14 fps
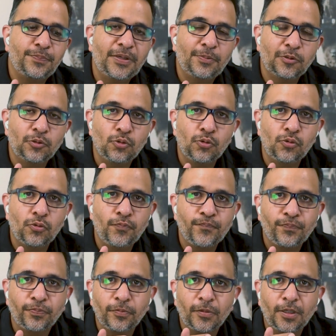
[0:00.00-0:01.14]
the people who
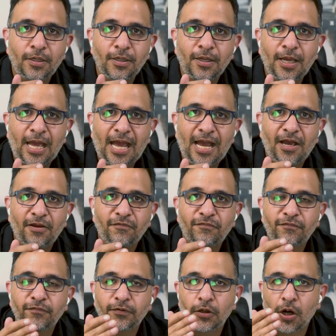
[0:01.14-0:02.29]
have
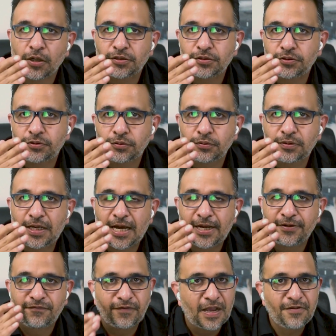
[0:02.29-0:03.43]
gotten to
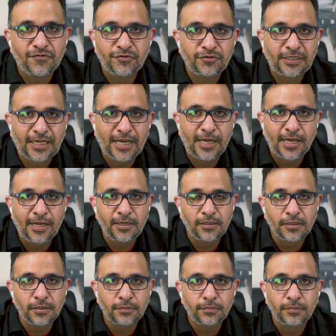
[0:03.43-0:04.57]
that 500K
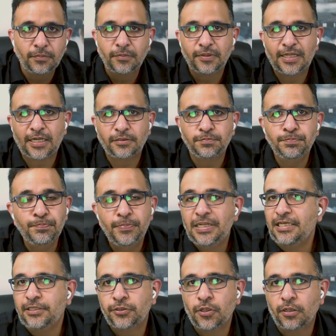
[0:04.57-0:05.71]
income, that $1
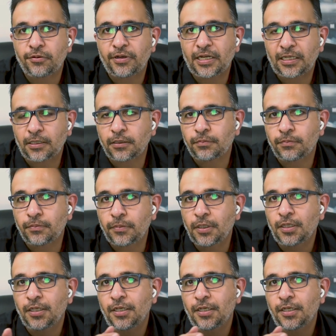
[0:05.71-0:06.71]
million income,